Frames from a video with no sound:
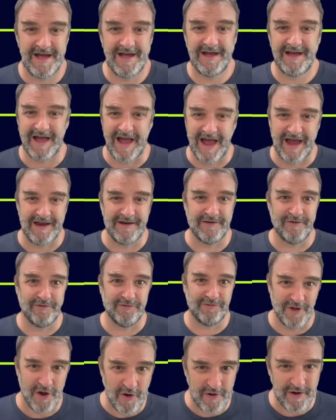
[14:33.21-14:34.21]
and
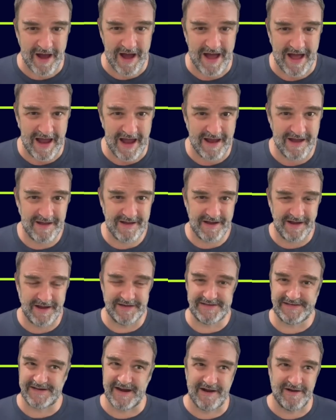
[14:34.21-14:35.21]
Lodi
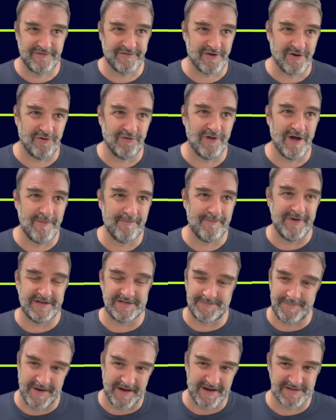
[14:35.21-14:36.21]
instead of
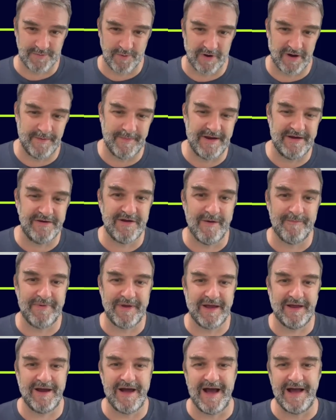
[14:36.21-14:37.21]
Columbus because we're going to be
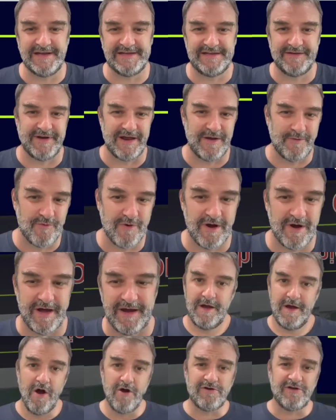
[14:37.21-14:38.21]
dumping into
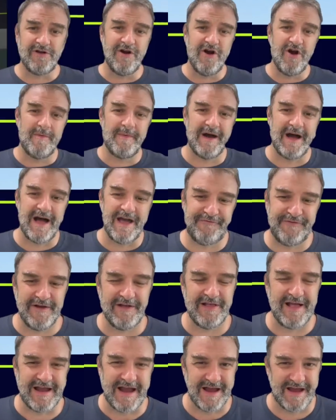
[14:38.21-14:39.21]
I-71. Oklahoma, I
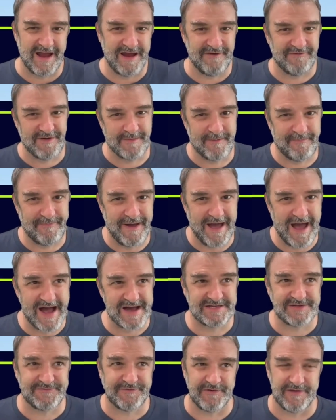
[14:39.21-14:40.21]
feel like I gave them a
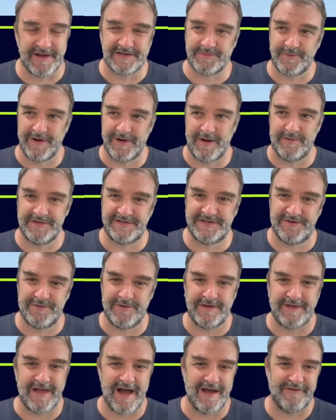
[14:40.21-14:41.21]
pass for this when I was
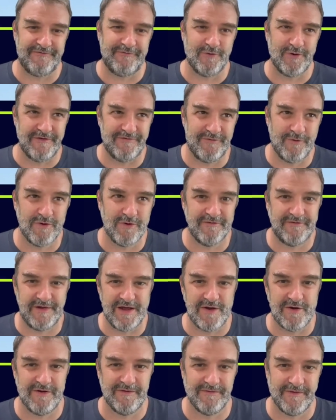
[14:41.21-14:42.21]
doing the I-44
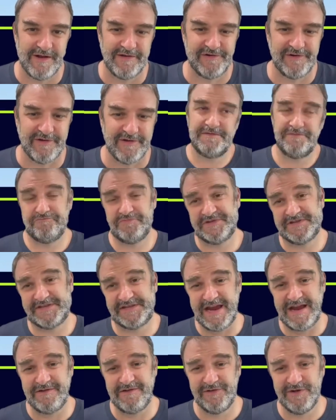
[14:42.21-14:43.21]
video originally.
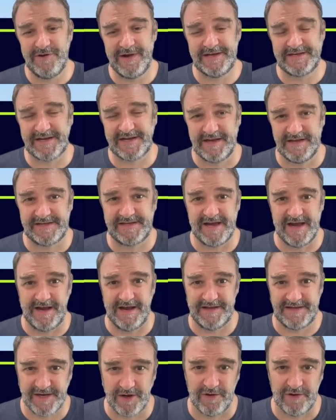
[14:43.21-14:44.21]
St. Louis can
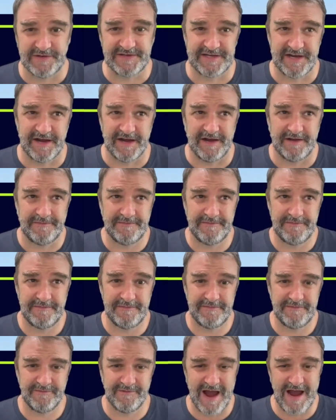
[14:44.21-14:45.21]
sign Tulsa.
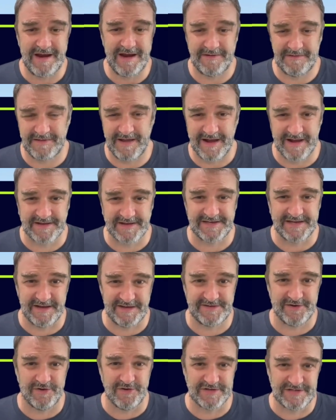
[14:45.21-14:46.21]
right? They can
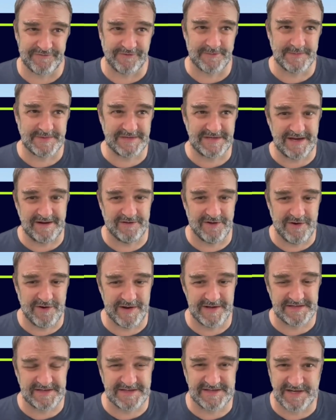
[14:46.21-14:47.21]
sign Tulsa from St.
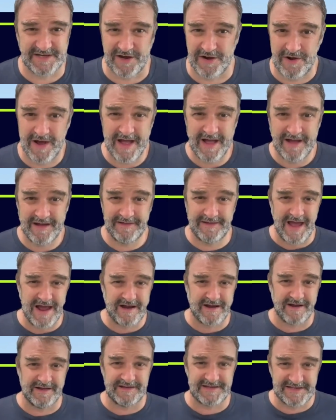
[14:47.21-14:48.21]
Louis, so they
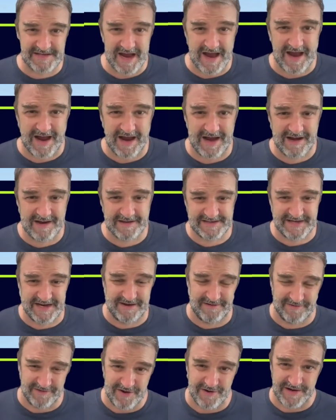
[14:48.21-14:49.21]
could sign
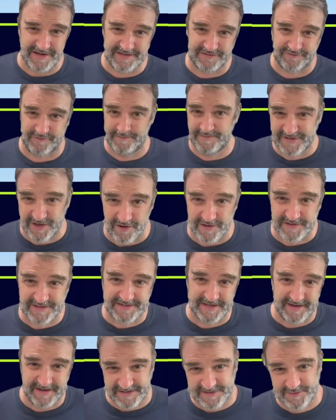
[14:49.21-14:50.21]
St. Louis from
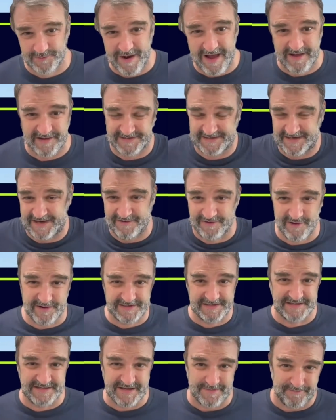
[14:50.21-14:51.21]
Tulsa as well. St.
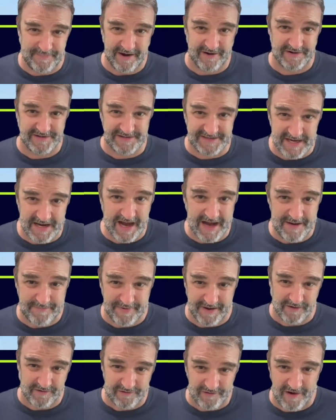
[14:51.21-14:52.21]
Louis is the bigger city,
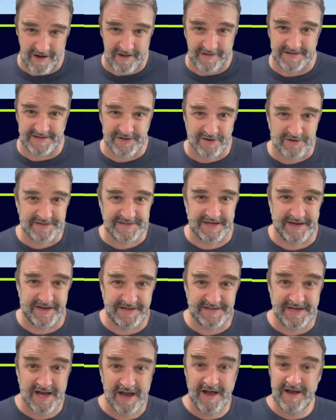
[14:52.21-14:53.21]
bigger draw than Tulsa
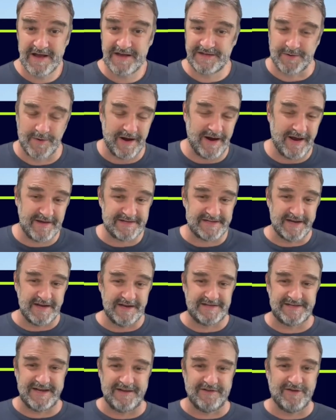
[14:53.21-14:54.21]
is, so why not
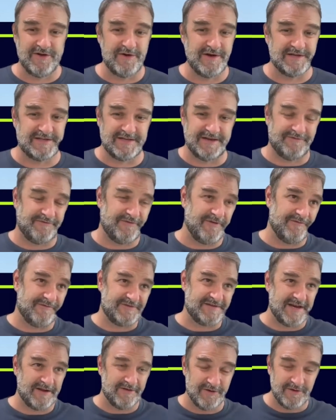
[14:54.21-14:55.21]
sign St. Louis if
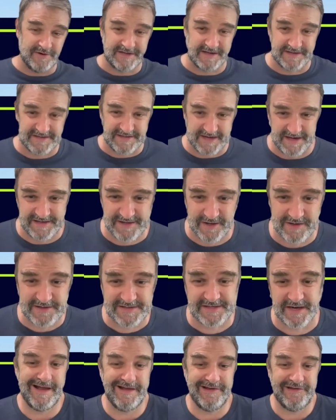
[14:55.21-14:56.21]
St. Louis can sign
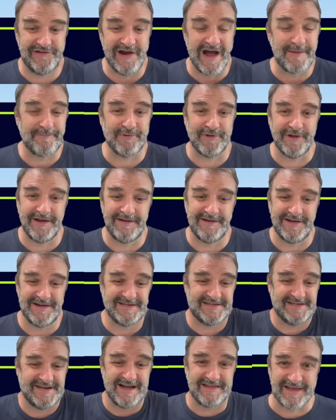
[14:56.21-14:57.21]
Tulsa? Joplin
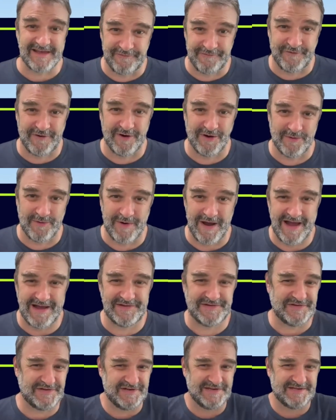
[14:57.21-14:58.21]
is not that far away,
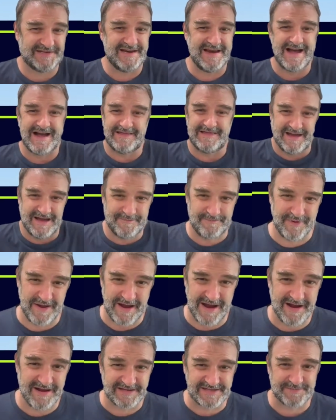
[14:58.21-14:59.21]
it's just not that
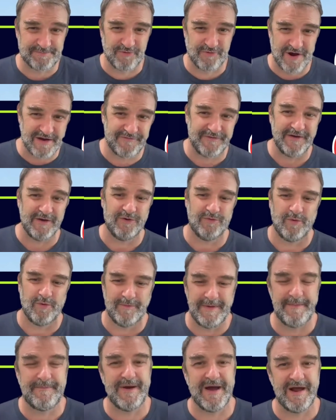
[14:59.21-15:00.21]
big. Springfield
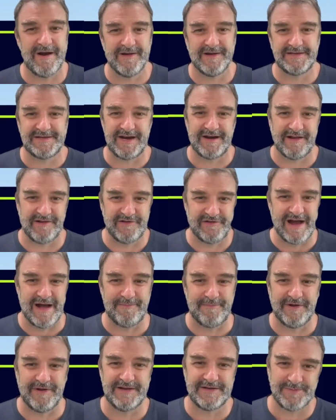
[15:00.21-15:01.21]
would be better instead of
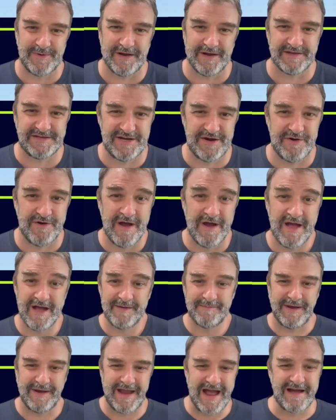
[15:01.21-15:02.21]
Joplin as well too,
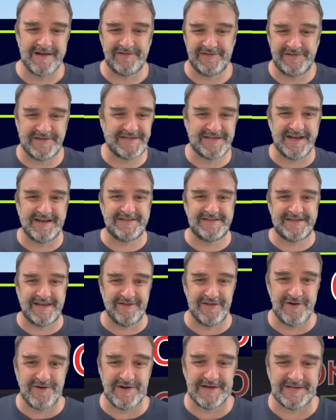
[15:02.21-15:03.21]
but yeah, just sign
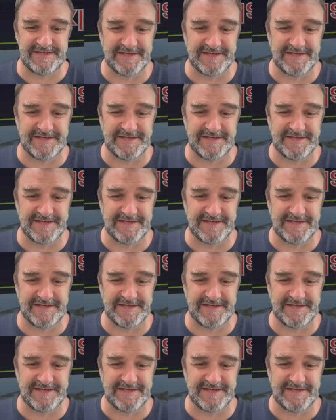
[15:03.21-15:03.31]
St. Louis.